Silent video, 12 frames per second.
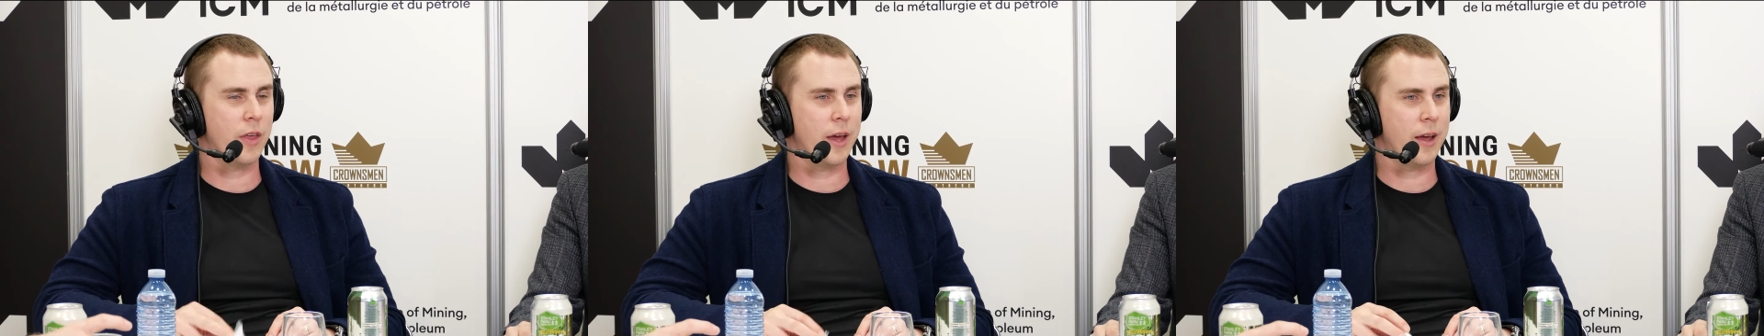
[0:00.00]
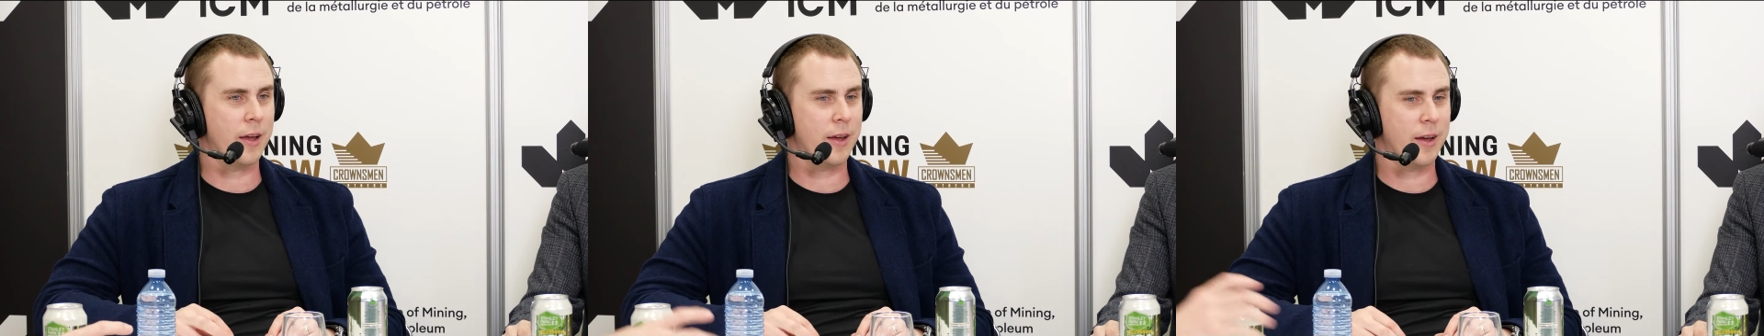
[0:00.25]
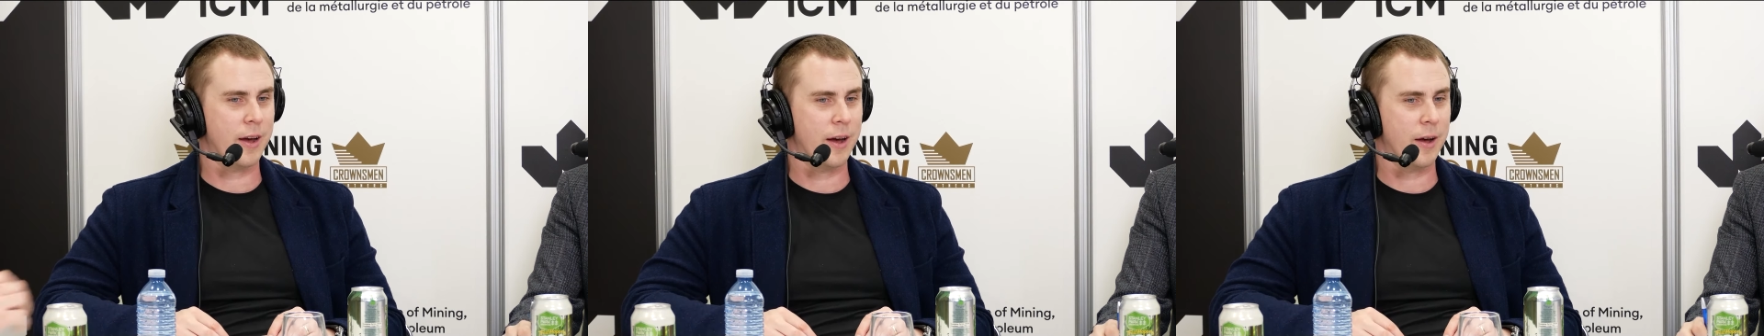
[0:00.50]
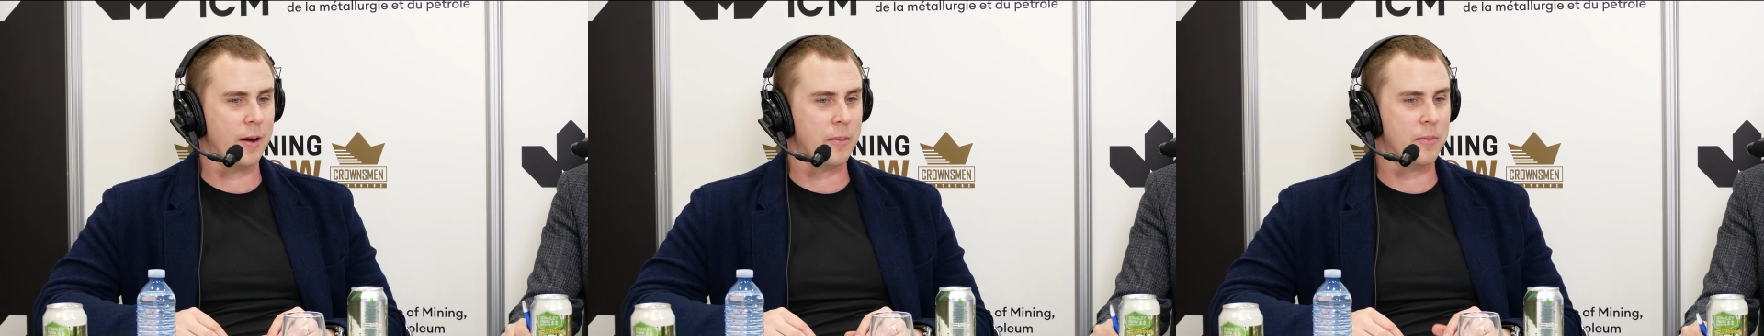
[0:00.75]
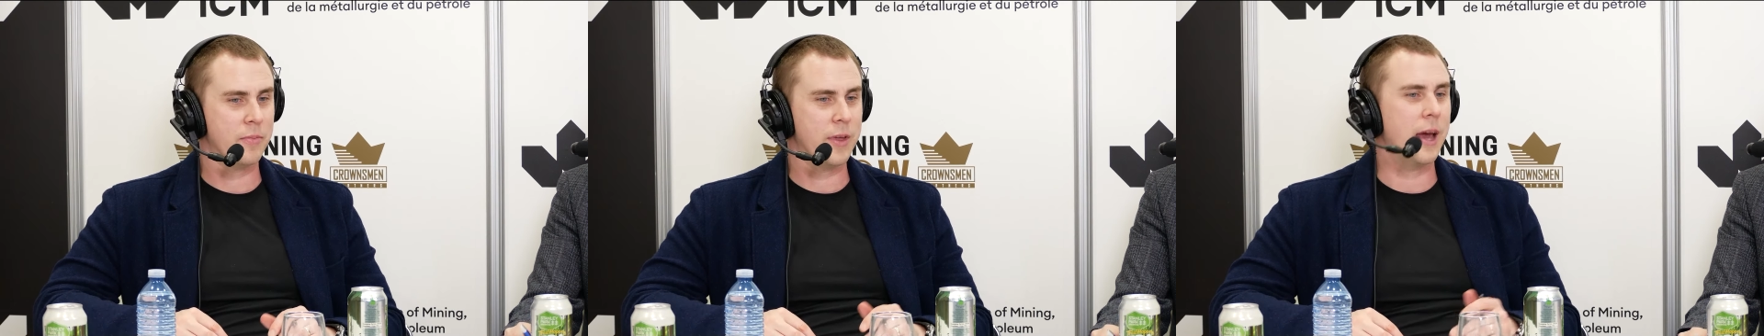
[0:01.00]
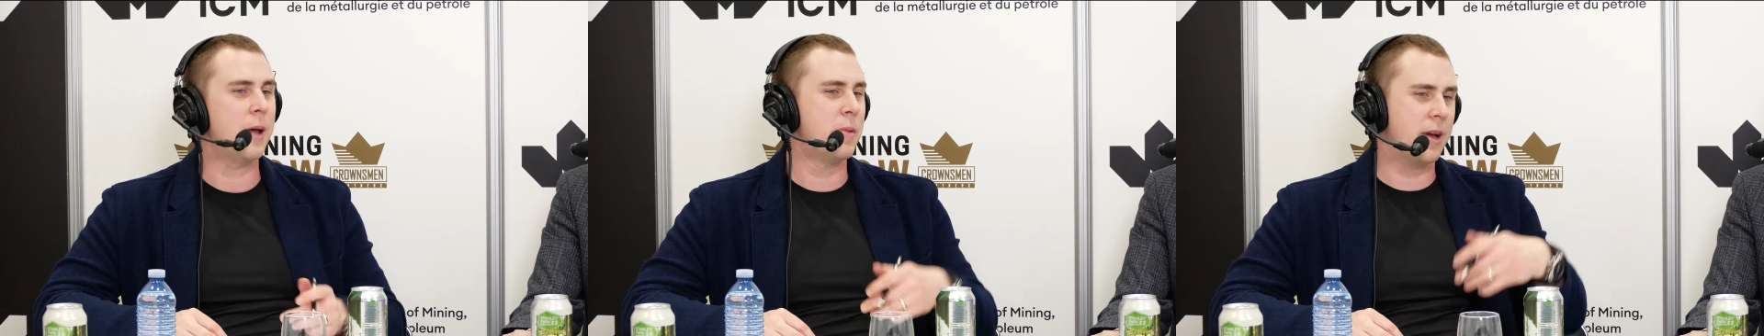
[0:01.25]
They
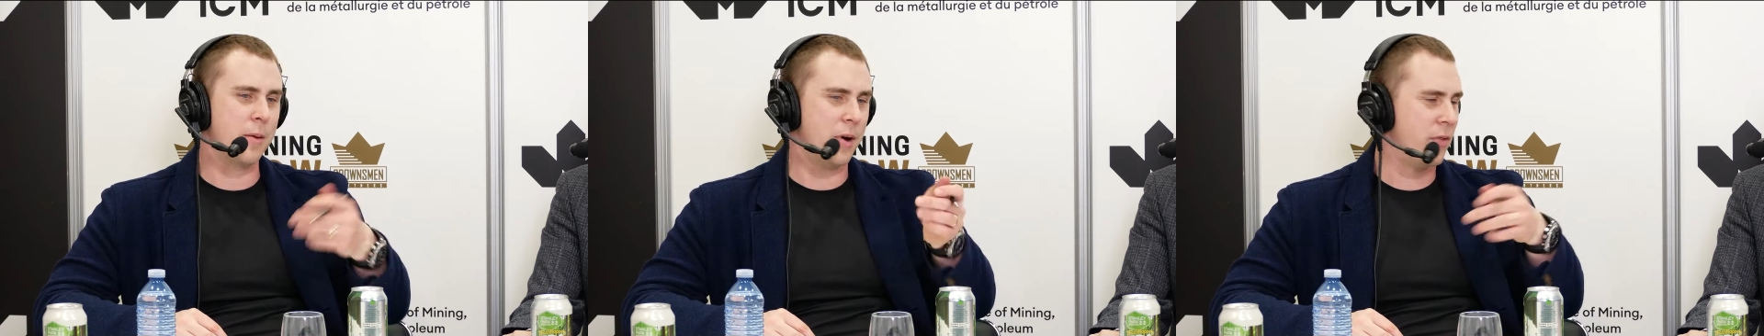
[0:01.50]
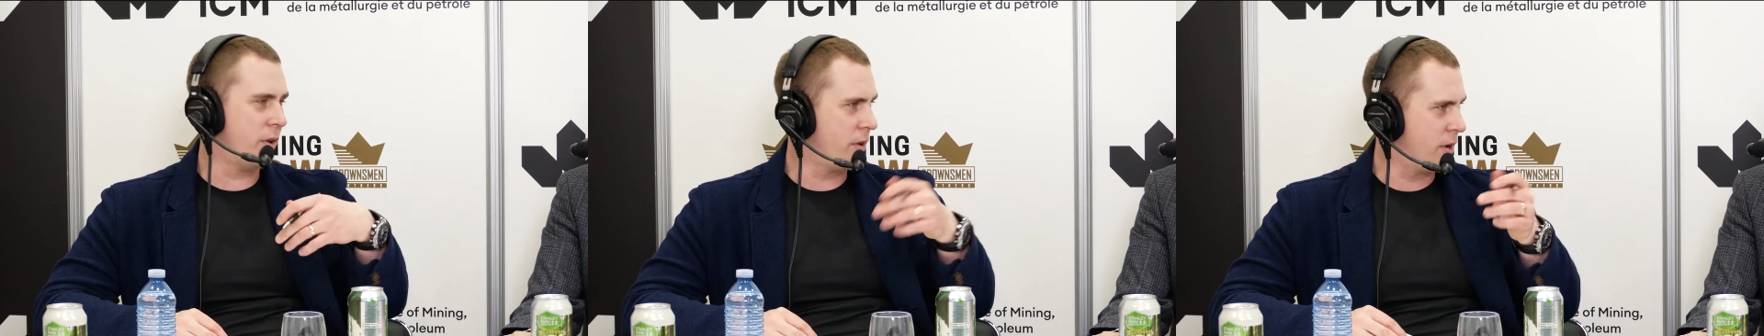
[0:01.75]
had me come out there